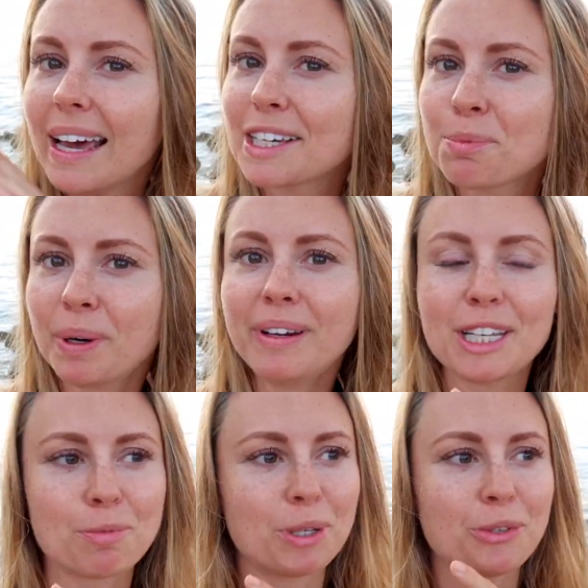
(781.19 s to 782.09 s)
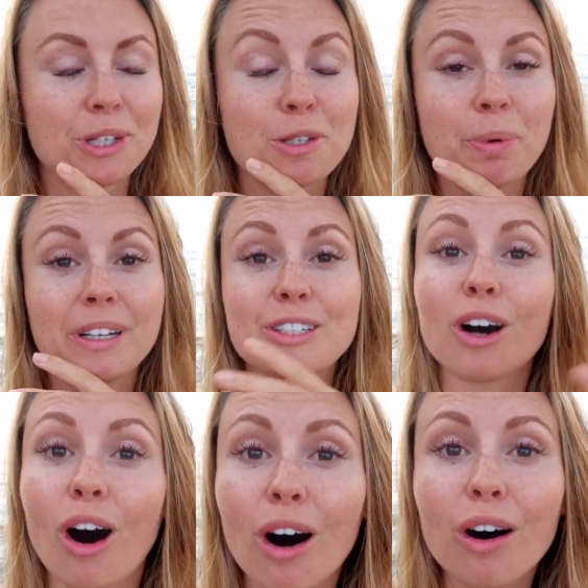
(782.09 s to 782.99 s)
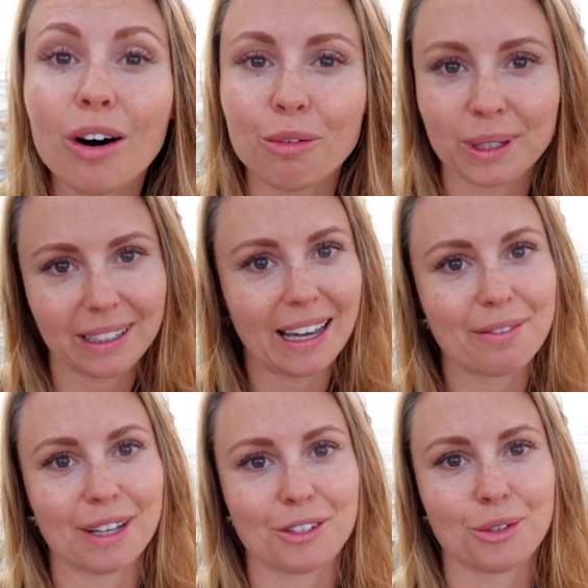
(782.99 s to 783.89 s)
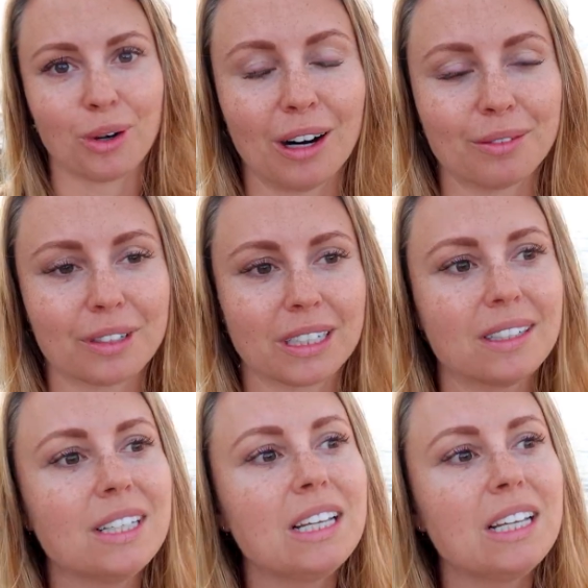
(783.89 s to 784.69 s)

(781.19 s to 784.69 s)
experience, but to experience all of what life has offer.